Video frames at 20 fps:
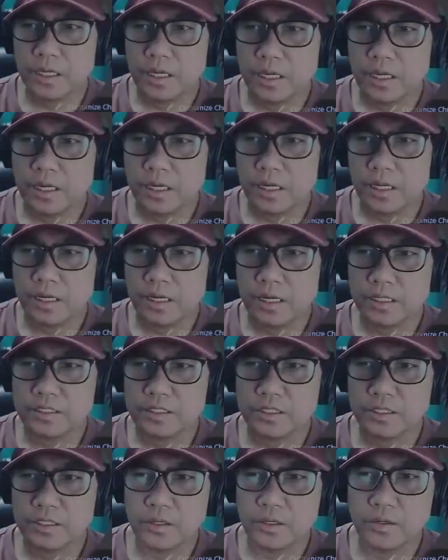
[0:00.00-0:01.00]
and
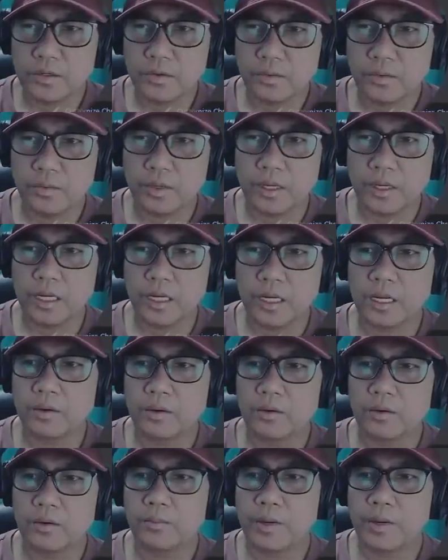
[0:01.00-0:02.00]
let's go Google
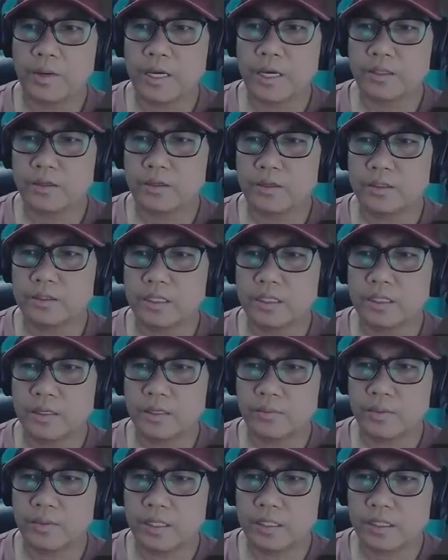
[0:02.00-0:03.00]
our Python. I
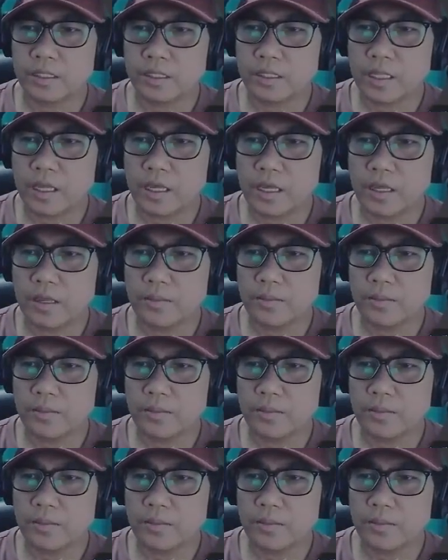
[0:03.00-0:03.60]
will type